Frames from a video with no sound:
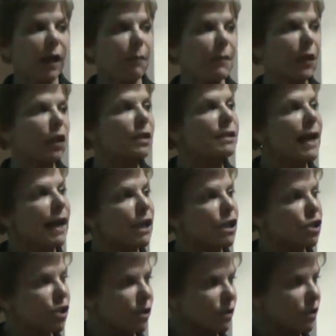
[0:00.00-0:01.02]

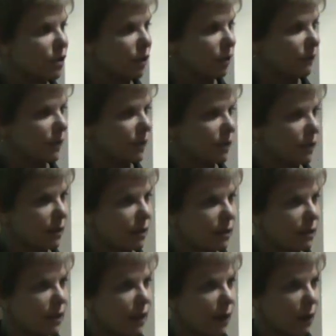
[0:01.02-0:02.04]
habilitation
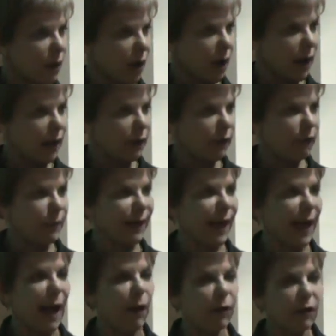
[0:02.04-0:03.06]
services in Ohio have been
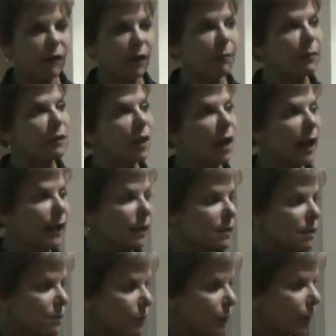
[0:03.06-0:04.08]
out of
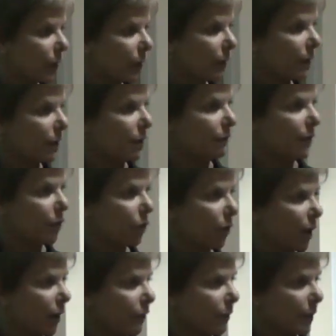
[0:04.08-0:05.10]
compliance with the federal
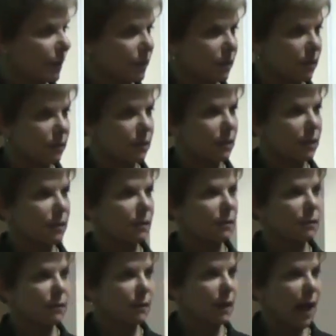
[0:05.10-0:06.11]
government's
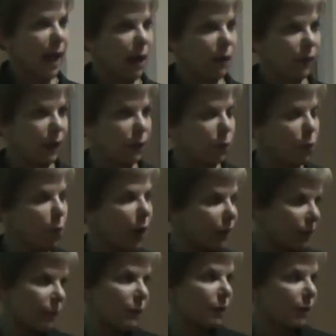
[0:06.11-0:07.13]
how they
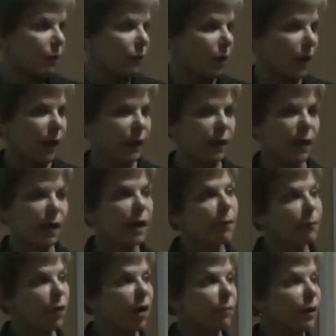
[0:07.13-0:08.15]
want them to be run,
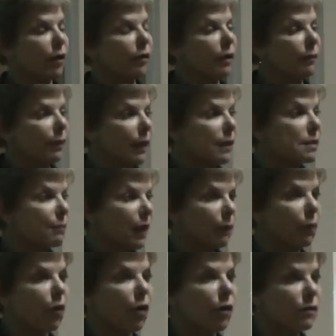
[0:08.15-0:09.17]
primarily because
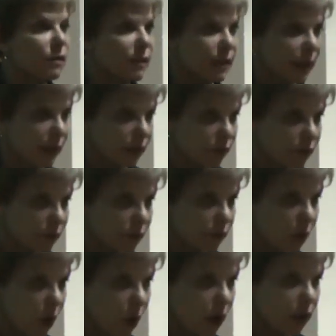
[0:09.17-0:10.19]
people are staying too
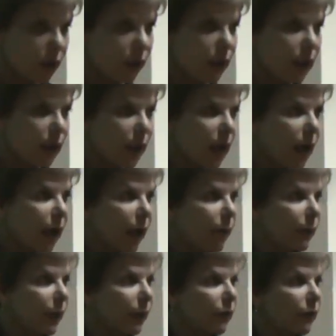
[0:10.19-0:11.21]
long.
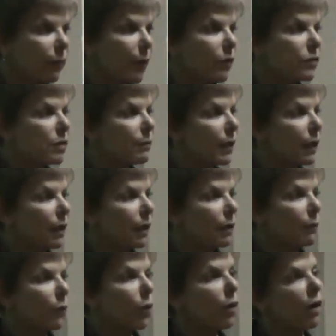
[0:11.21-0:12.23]
It is supposed to
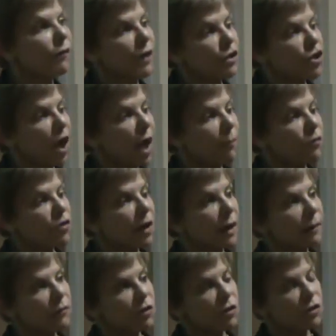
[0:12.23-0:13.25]
be more of a job
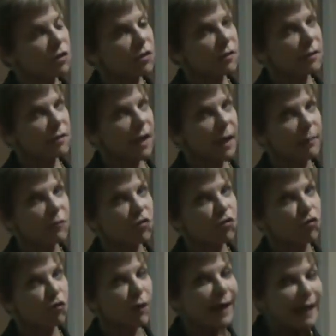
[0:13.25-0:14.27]
type
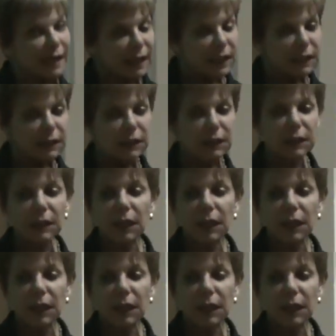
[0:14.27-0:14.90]
training.